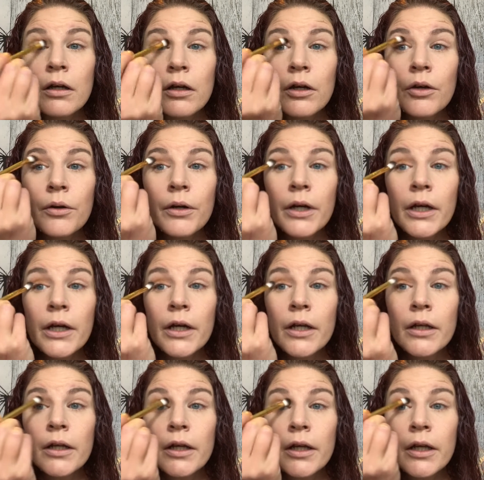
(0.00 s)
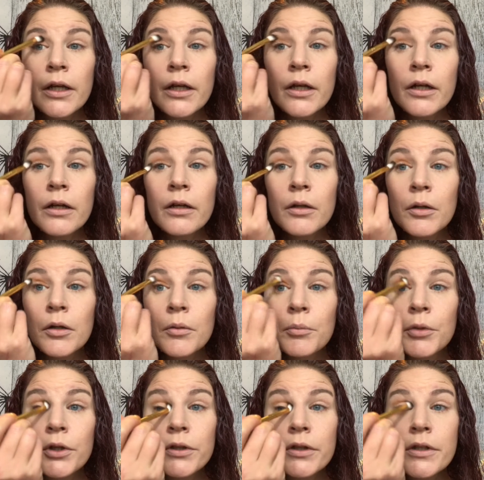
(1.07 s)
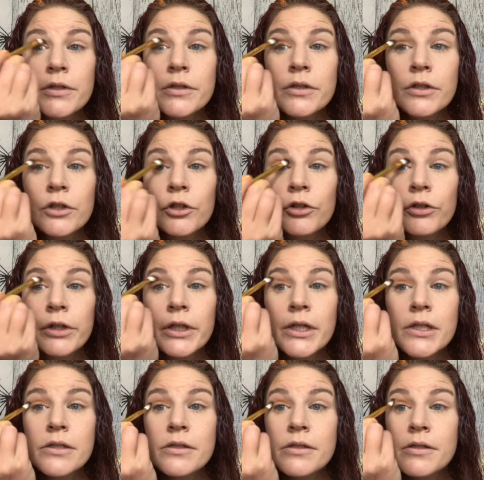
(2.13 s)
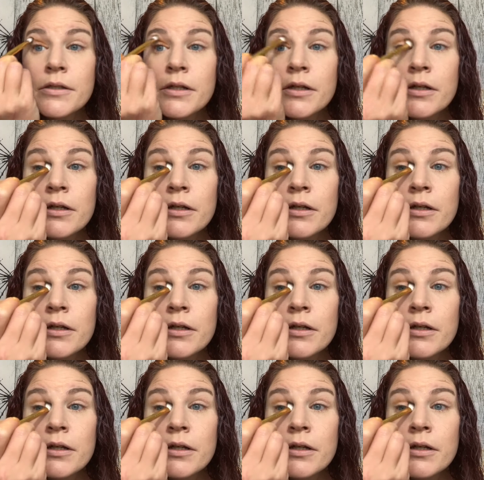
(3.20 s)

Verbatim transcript: go ahead and put this in the crease.